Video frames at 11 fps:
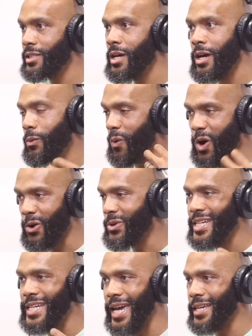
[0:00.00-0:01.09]
it,
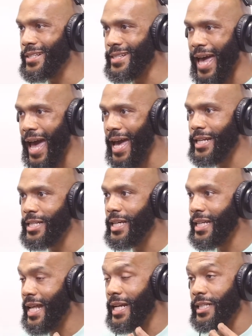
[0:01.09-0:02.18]
worry, anxiety,
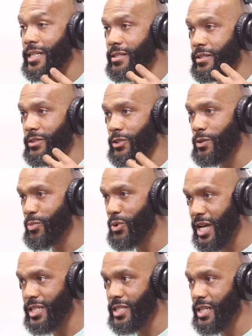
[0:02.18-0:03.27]
and that leads into
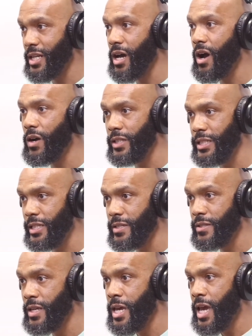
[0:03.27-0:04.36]
depression and all of
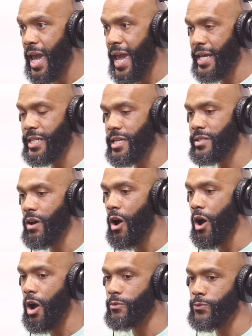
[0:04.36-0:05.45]
this. And it's
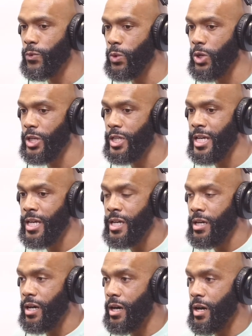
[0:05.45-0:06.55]
hard for
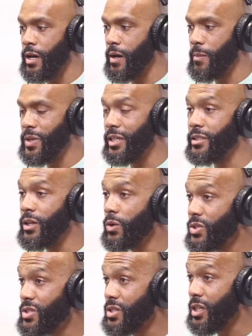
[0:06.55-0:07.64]

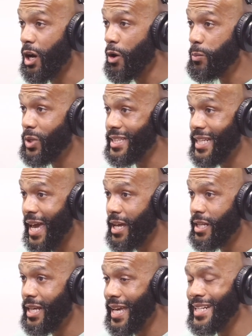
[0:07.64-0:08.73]
adults to cope with
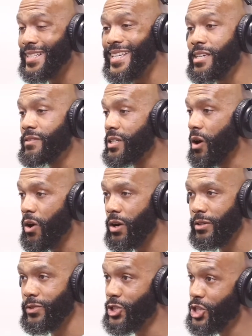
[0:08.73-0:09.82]
that, and it's even
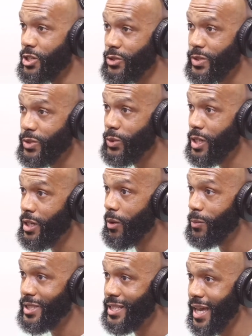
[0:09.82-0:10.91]
harder for children to
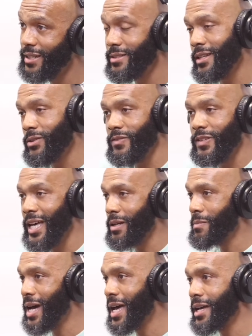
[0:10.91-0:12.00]
cope with that because they don't even have a
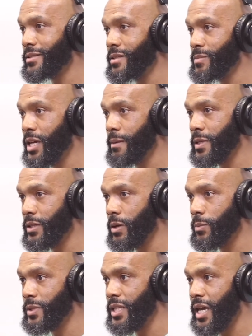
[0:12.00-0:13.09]
mind to be able to
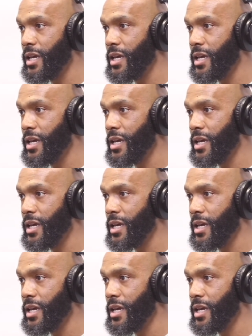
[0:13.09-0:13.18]
cope with that.